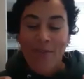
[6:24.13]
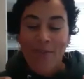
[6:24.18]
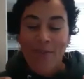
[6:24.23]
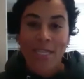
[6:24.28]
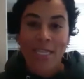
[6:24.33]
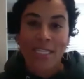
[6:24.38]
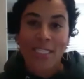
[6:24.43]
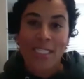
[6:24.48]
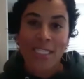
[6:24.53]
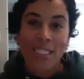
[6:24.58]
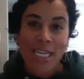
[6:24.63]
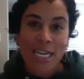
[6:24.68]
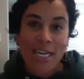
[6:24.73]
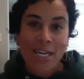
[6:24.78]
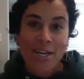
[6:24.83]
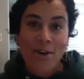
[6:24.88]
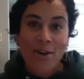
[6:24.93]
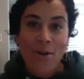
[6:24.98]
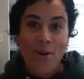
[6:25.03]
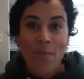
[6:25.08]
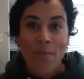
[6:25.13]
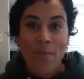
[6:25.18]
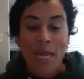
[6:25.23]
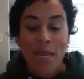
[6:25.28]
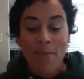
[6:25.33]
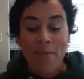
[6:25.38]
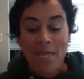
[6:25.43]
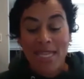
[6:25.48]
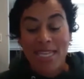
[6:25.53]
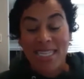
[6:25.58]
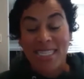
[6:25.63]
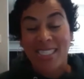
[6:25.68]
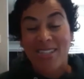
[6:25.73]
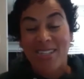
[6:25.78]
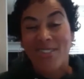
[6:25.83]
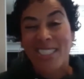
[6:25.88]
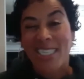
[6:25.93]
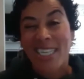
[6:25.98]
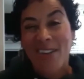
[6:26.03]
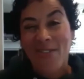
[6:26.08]
this year or maybe this
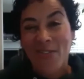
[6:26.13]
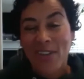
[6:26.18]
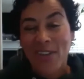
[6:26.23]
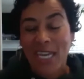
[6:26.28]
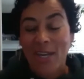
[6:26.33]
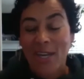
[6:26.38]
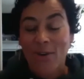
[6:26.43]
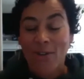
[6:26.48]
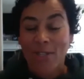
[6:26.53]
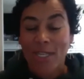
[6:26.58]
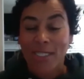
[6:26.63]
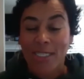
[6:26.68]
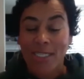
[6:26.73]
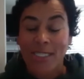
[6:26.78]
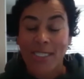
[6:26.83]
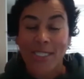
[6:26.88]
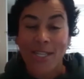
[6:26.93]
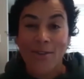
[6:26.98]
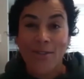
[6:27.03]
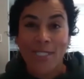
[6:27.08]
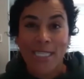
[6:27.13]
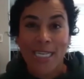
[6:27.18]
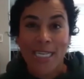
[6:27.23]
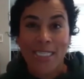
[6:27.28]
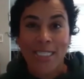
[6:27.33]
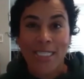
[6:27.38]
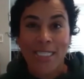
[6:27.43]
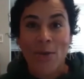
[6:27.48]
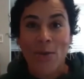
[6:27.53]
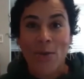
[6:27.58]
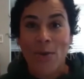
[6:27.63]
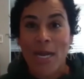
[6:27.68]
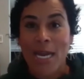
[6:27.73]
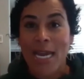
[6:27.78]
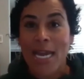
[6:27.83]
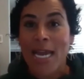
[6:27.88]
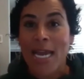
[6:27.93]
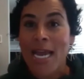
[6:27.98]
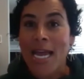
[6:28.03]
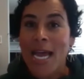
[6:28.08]
certificate or this associate
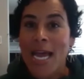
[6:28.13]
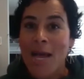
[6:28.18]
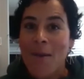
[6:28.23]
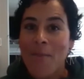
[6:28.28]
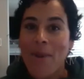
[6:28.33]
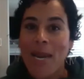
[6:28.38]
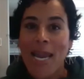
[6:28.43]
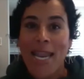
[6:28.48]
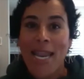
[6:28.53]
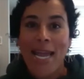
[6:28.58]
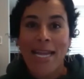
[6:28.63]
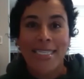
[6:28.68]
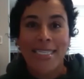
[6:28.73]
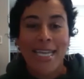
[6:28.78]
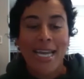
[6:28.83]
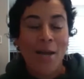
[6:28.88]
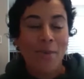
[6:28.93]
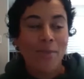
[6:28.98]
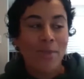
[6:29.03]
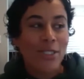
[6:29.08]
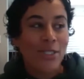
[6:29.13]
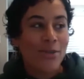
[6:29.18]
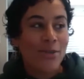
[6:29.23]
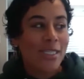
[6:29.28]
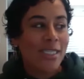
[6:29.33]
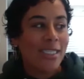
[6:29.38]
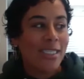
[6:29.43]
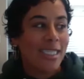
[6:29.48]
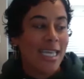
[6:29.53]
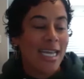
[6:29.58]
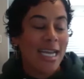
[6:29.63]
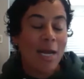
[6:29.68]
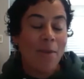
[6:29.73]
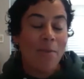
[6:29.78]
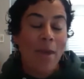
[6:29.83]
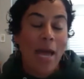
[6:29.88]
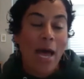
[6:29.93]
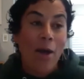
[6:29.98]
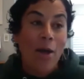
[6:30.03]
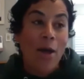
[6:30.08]
degree, but I'd like to help students think
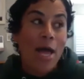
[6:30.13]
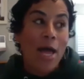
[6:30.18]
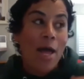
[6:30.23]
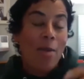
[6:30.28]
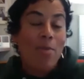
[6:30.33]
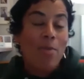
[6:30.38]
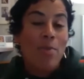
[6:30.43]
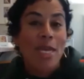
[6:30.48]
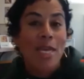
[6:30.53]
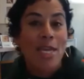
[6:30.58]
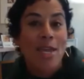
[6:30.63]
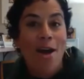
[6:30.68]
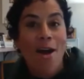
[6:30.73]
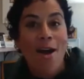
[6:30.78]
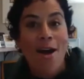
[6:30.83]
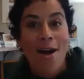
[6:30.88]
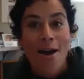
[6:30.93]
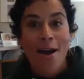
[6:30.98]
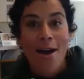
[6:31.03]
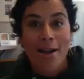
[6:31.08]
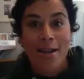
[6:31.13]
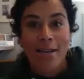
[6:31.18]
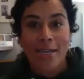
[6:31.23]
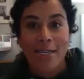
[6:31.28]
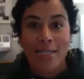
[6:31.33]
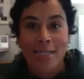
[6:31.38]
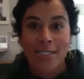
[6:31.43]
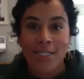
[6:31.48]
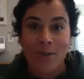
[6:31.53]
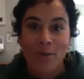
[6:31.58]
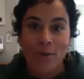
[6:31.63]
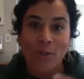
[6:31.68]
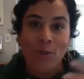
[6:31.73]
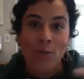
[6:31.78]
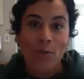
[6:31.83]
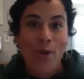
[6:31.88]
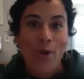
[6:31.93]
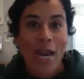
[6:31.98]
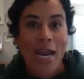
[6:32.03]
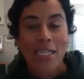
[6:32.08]
about beyond. So
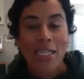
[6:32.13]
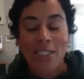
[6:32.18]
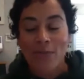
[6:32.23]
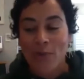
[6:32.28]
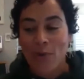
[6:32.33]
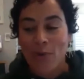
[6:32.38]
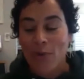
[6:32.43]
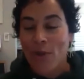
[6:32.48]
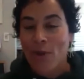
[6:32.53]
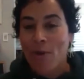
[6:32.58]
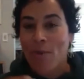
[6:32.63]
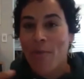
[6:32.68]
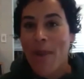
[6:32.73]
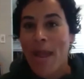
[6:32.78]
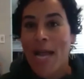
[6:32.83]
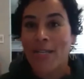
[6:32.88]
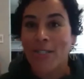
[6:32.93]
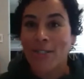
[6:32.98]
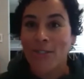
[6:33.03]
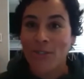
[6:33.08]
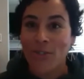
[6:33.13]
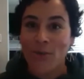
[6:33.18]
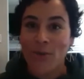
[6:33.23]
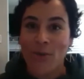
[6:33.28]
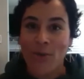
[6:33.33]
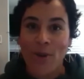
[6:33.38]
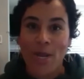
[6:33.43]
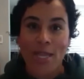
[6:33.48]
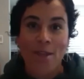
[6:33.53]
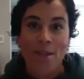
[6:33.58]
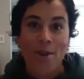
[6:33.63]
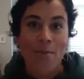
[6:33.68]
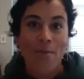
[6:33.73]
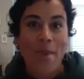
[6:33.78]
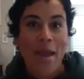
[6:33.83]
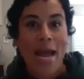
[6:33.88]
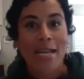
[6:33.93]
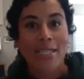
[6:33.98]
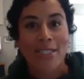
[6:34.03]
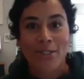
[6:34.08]
transfer their bachelor's degree, their
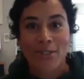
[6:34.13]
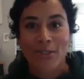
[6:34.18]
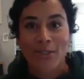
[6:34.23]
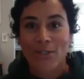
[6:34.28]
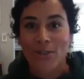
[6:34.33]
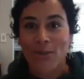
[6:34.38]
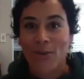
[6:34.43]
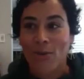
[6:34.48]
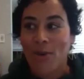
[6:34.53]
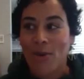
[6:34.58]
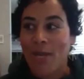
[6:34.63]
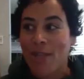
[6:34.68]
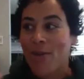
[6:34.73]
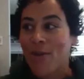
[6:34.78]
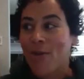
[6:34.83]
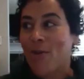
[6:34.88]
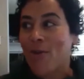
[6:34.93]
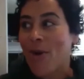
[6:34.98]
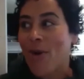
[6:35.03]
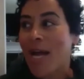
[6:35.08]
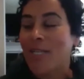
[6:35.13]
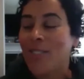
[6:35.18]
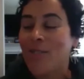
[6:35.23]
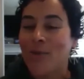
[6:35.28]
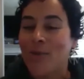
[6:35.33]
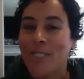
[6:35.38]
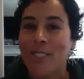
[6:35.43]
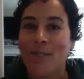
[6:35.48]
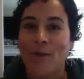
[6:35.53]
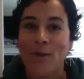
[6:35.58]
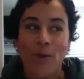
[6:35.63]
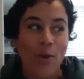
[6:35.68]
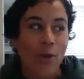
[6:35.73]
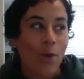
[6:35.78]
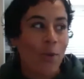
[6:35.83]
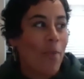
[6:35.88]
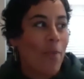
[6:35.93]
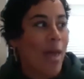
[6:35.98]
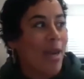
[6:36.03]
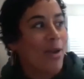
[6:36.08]
master's degree, their graduate
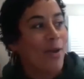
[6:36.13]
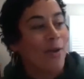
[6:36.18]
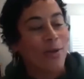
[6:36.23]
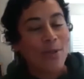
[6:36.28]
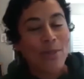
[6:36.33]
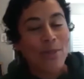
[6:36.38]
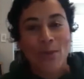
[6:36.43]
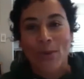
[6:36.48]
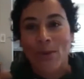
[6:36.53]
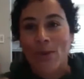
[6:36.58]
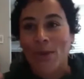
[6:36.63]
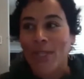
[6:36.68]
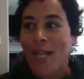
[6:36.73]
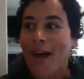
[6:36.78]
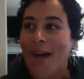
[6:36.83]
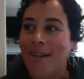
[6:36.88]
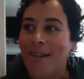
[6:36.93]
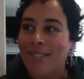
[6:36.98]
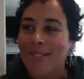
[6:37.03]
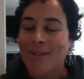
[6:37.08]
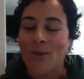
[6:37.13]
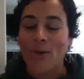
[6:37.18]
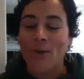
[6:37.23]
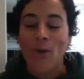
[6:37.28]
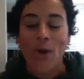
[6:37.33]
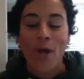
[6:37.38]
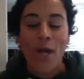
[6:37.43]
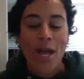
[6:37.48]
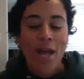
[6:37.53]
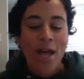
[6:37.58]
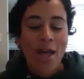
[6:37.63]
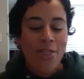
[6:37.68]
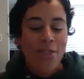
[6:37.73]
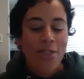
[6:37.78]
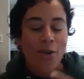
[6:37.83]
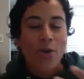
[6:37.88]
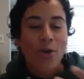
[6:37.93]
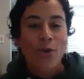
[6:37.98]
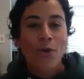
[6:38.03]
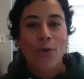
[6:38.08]
school, medical school, law school,
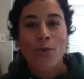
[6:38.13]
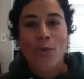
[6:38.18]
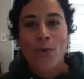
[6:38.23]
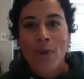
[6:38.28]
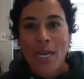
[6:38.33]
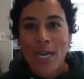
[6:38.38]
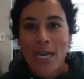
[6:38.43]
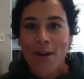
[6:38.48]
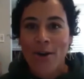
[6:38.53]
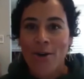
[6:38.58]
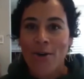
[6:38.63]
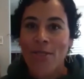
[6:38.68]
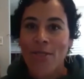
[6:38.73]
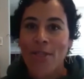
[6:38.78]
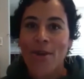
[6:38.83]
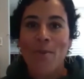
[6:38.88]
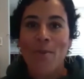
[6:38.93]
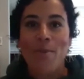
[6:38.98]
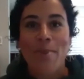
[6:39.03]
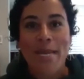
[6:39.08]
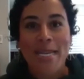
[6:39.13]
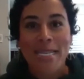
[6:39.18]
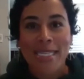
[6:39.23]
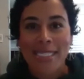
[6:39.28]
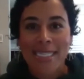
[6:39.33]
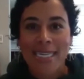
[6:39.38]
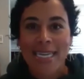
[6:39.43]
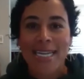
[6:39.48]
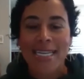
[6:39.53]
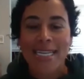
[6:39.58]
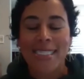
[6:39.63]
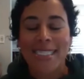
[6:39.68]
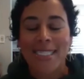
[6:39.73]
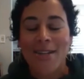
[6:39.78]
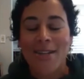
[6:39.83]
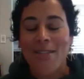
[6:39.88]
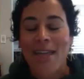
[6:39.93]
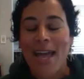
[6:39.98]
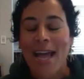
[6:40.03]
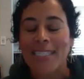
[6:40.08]
their career, their business.
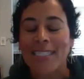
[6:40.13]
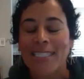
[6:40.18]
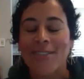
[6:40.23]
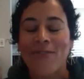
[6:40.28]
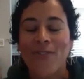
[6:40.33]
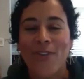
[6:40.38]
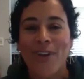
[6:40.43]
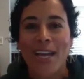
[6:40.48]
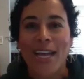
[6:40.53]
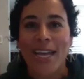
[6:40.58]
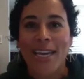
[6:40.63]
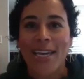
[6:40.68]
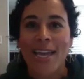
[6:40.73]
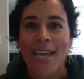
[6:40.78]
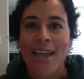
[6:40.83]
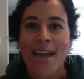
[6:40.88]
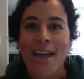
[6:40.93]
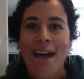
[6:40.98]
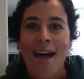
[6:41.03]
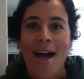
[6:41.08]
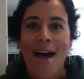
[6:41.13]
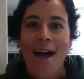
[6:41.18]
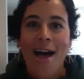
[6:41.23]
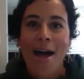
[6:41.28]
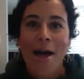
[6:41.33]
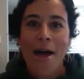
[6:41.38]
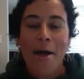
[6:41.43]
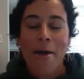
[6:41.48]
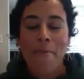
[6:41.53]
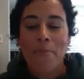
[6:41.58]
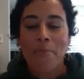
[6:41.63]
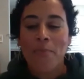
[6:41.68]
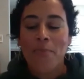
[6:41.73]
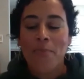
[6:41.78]
So that's fun. I